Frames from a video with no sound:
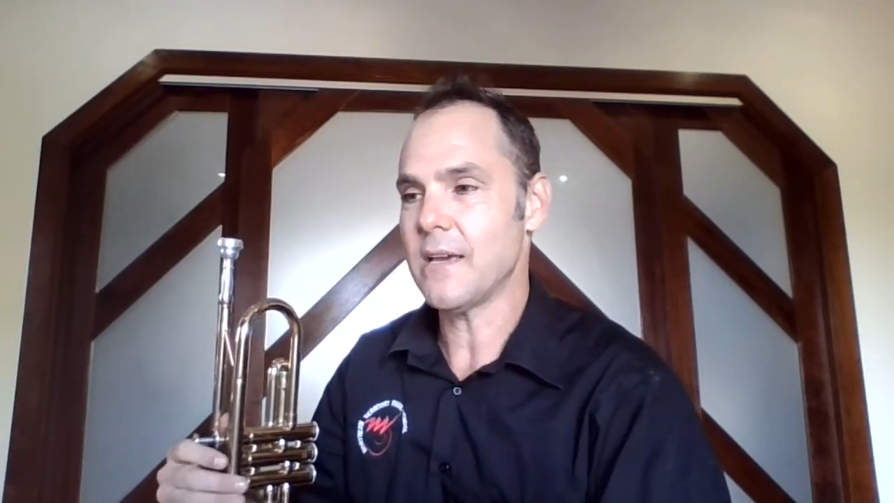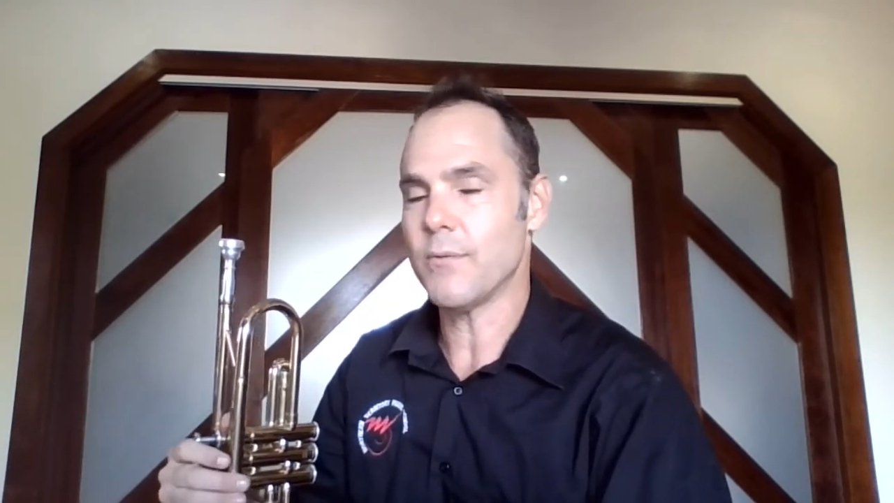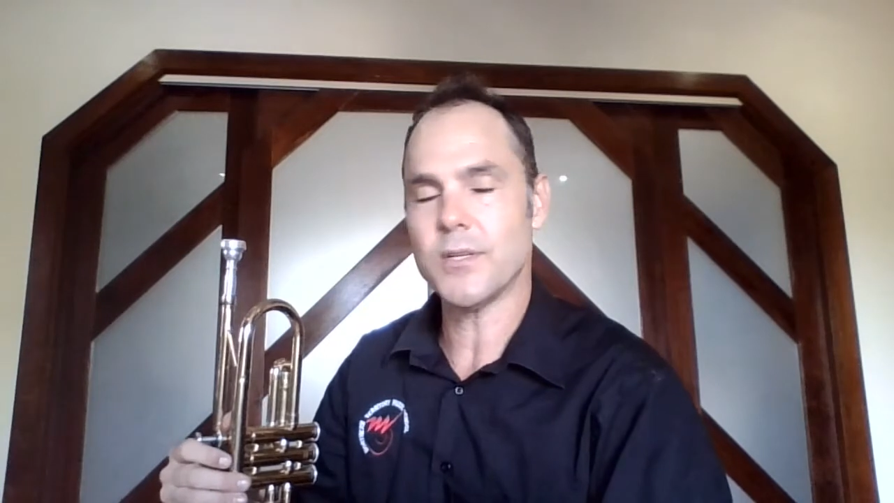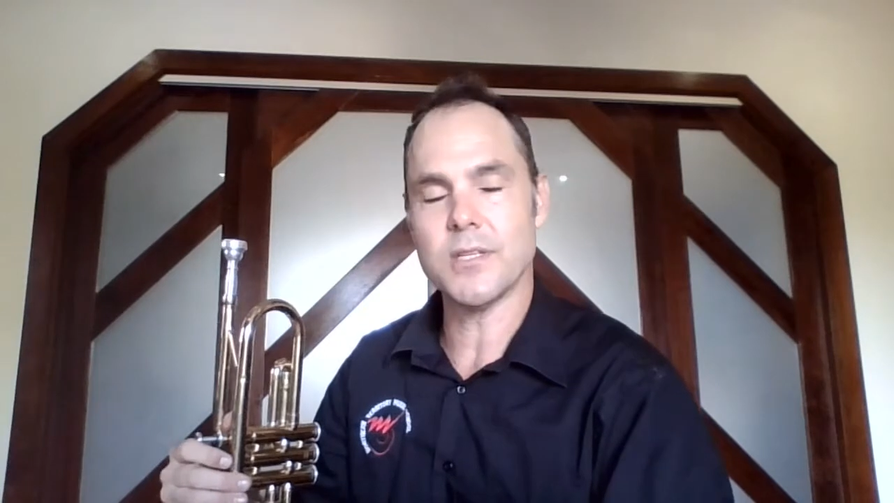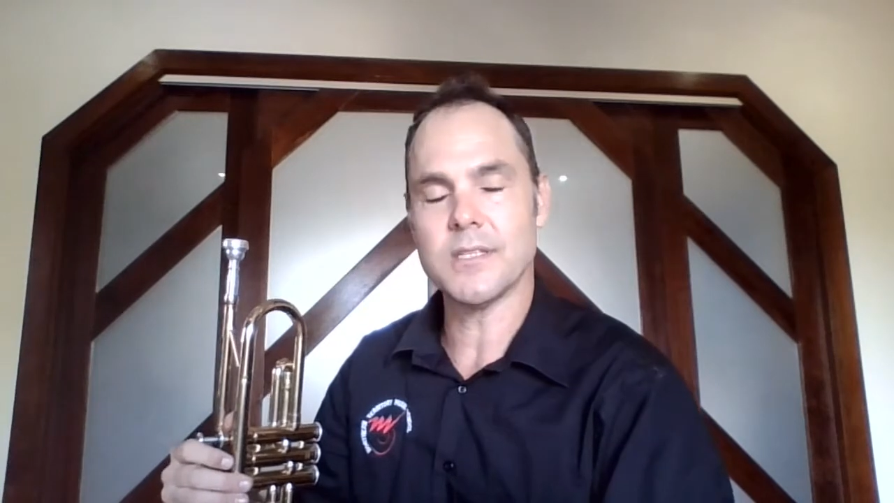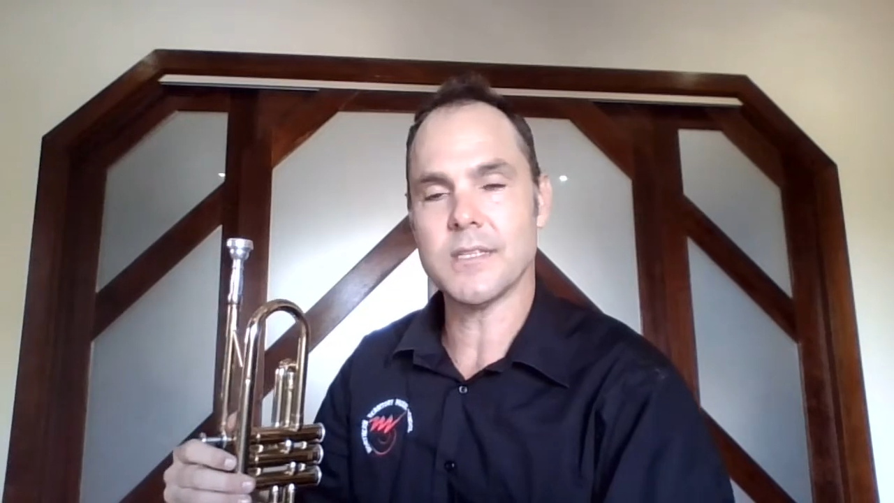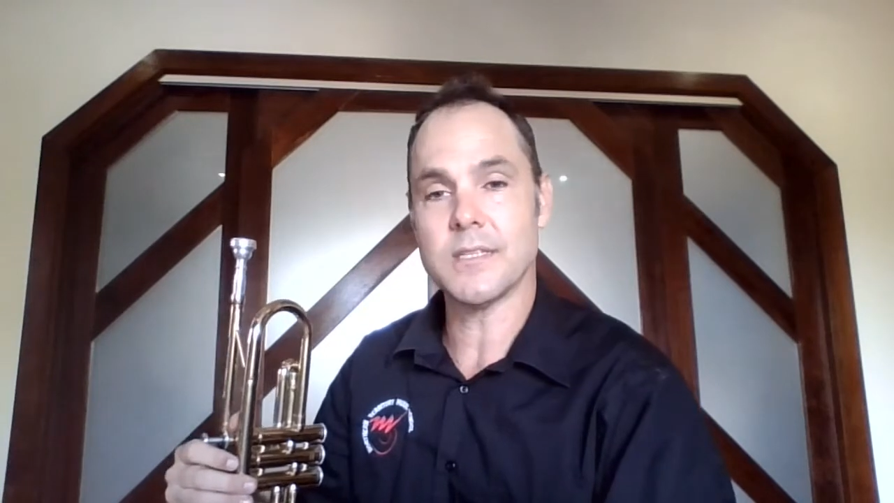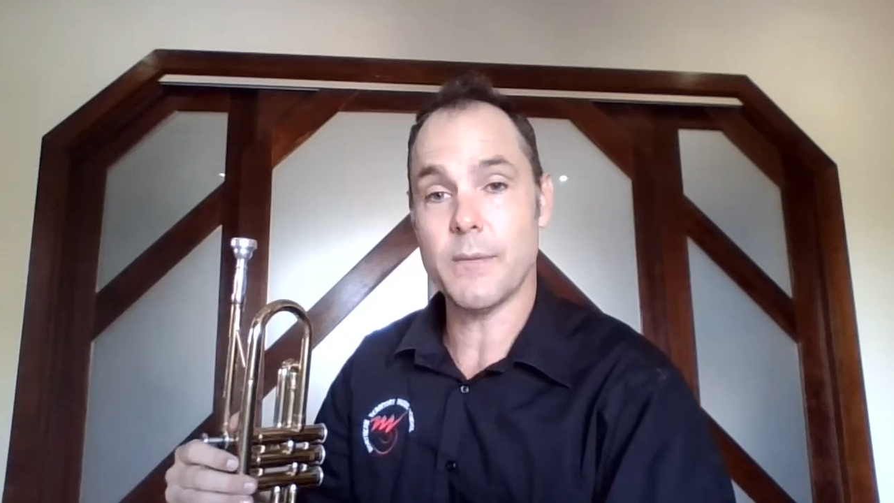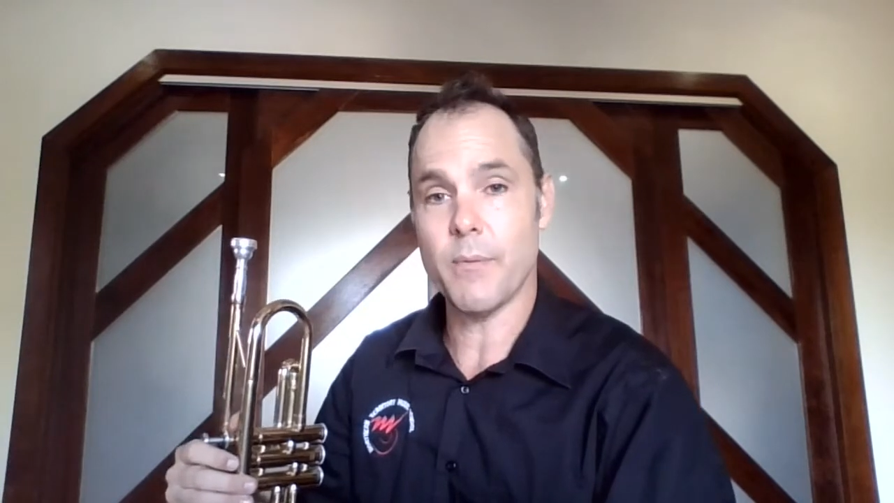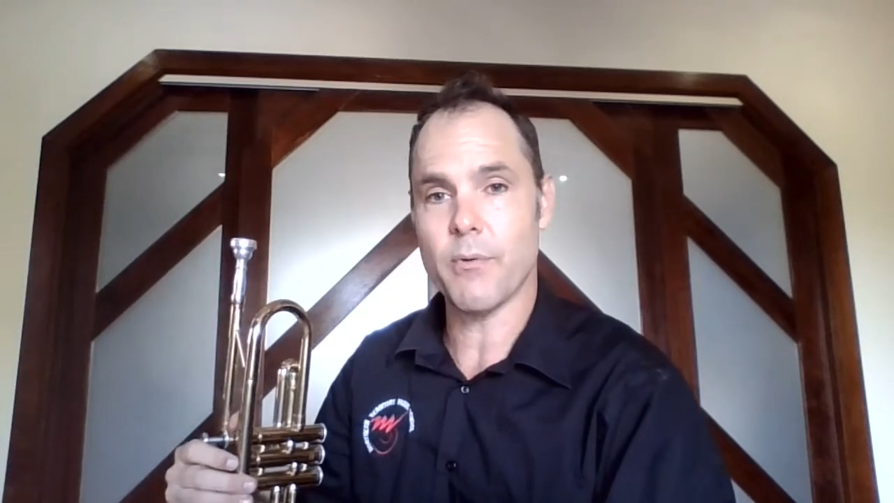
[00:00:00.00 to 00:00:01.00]
which is a
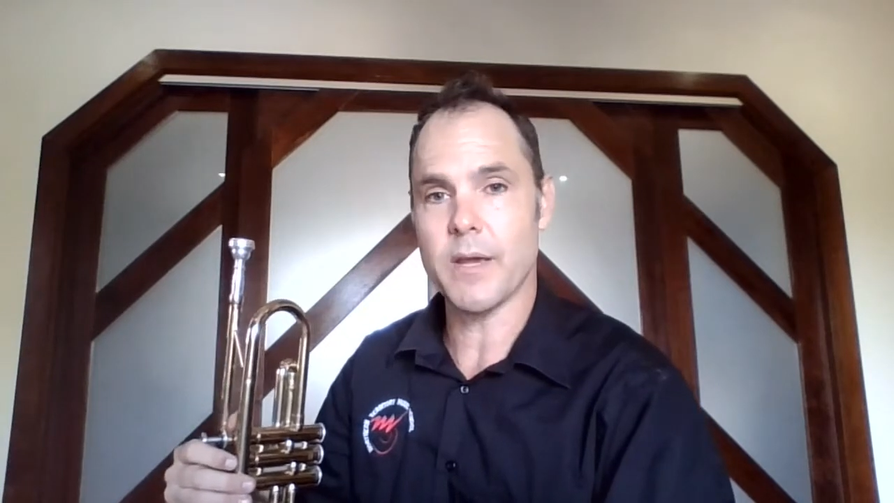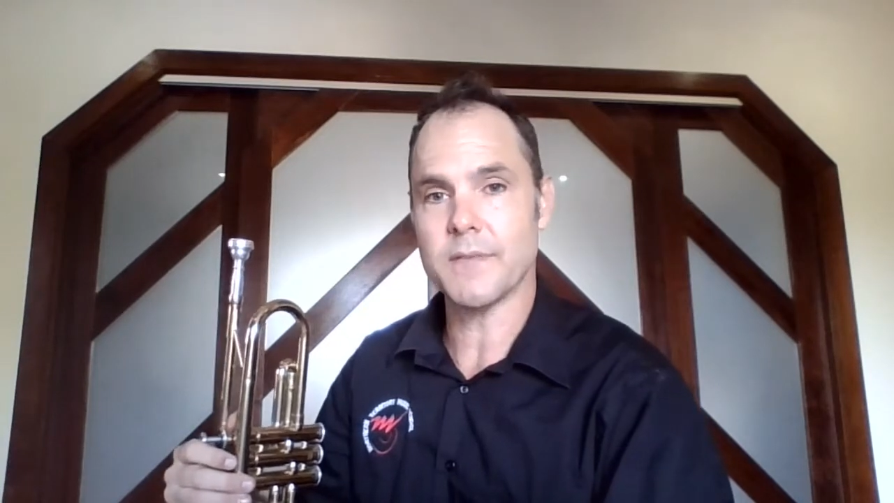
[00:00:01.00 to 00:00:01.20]
semibreve.